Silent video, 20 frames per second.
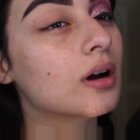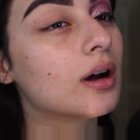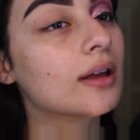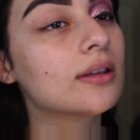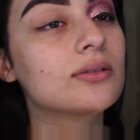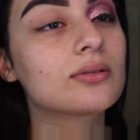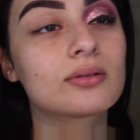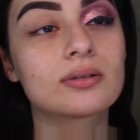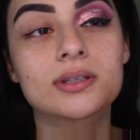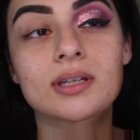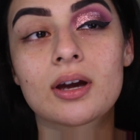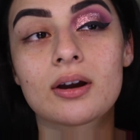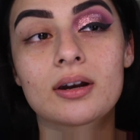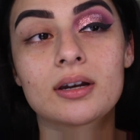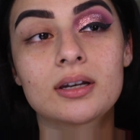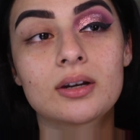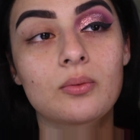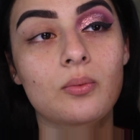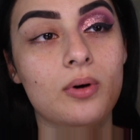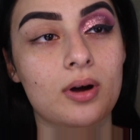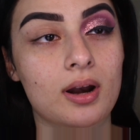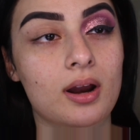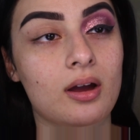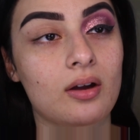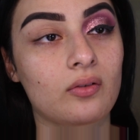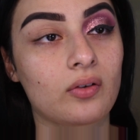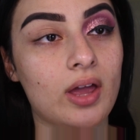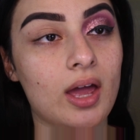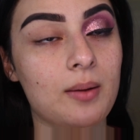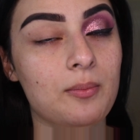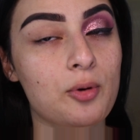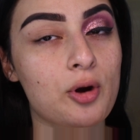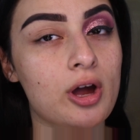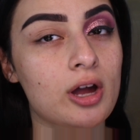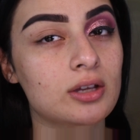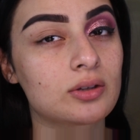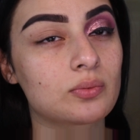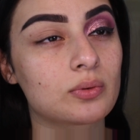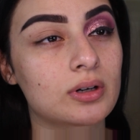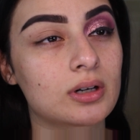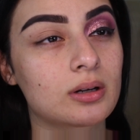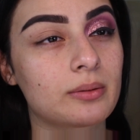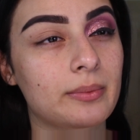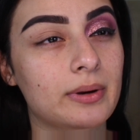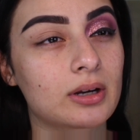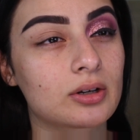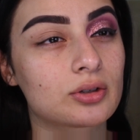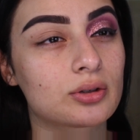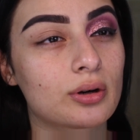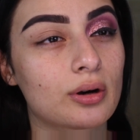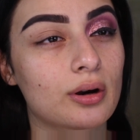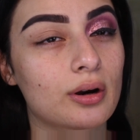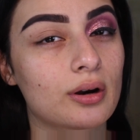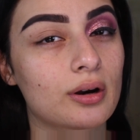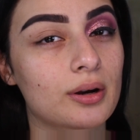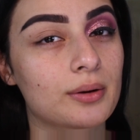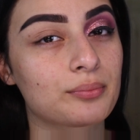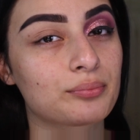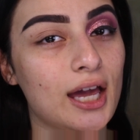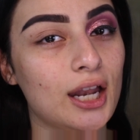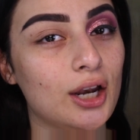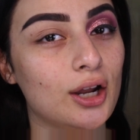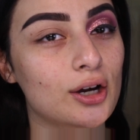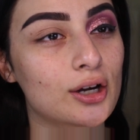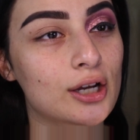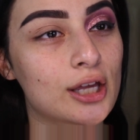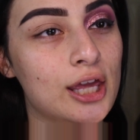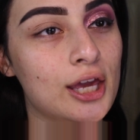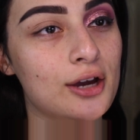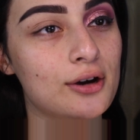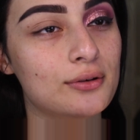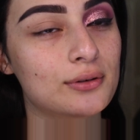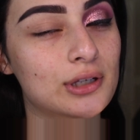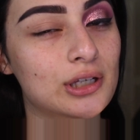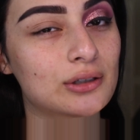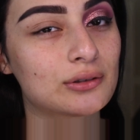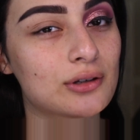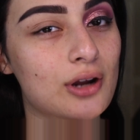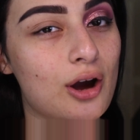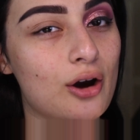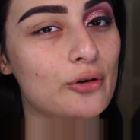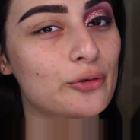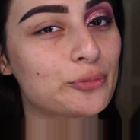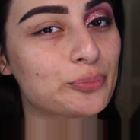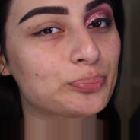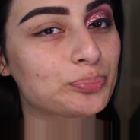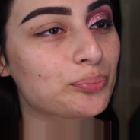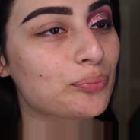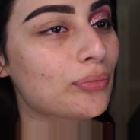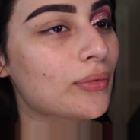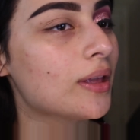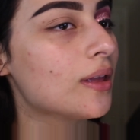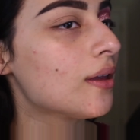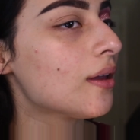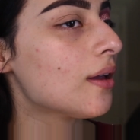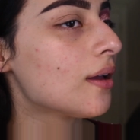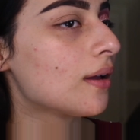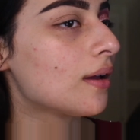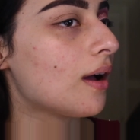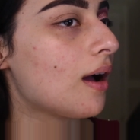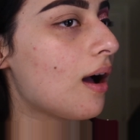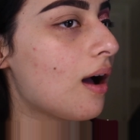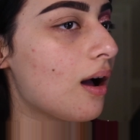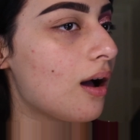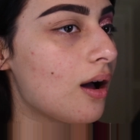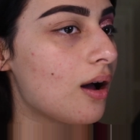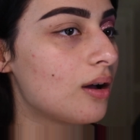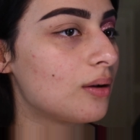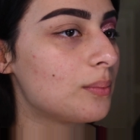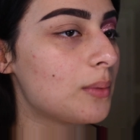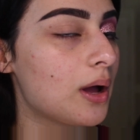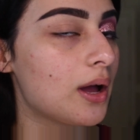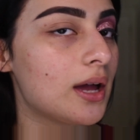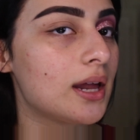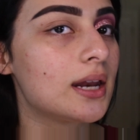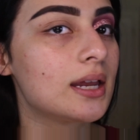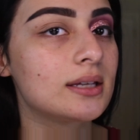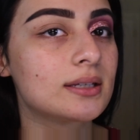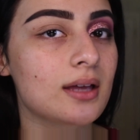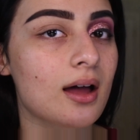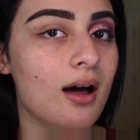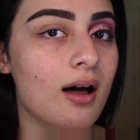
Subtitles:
As you can see, I already did one off camera. I just wanted to make sure you look cute, you know. It is a